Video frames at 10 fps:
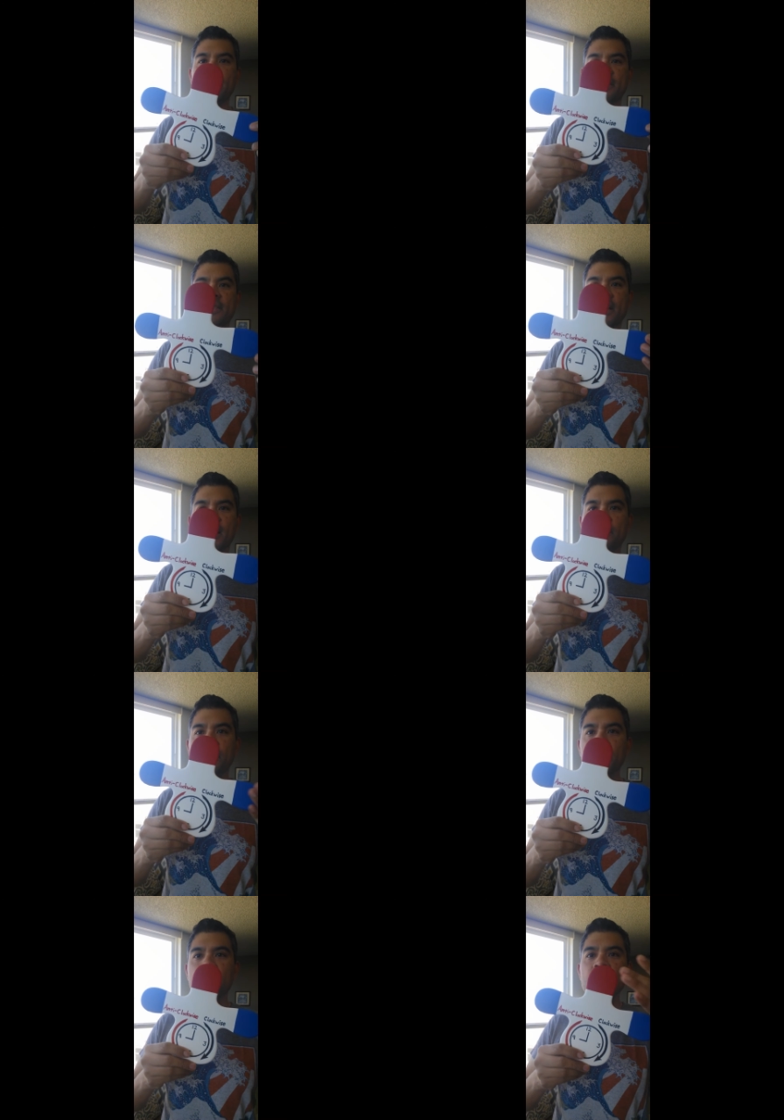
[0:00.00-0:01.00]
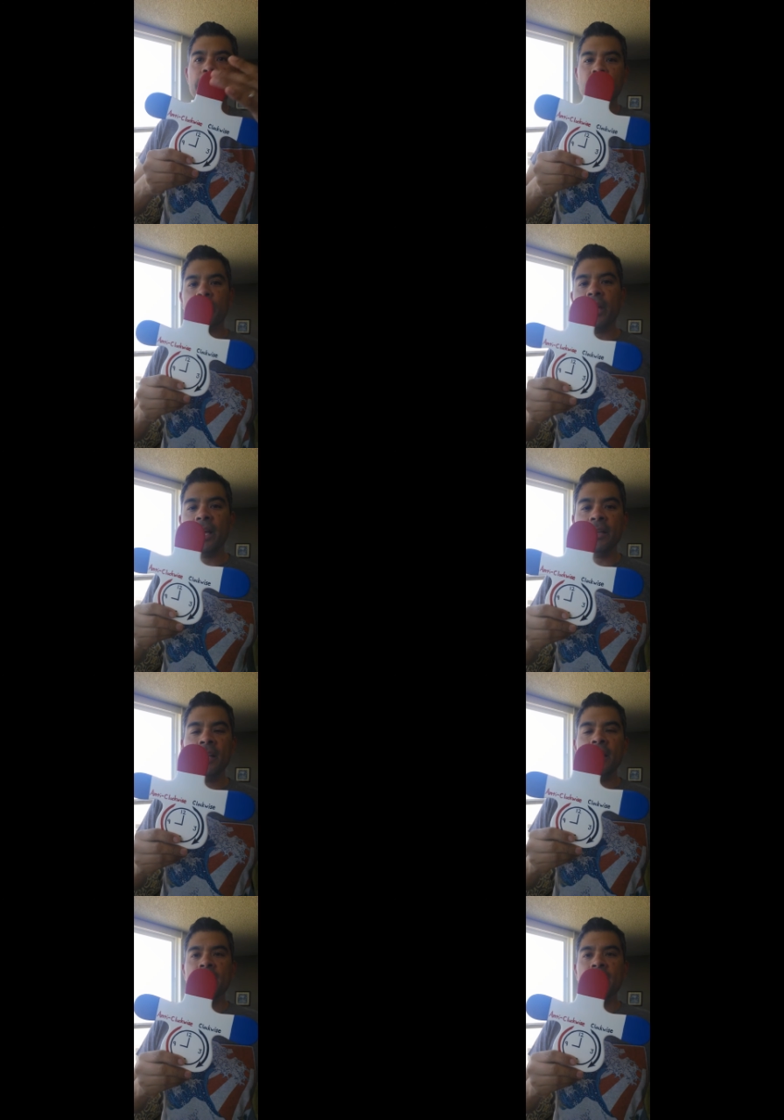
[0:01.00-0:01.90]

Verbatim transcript: and it's got blue and red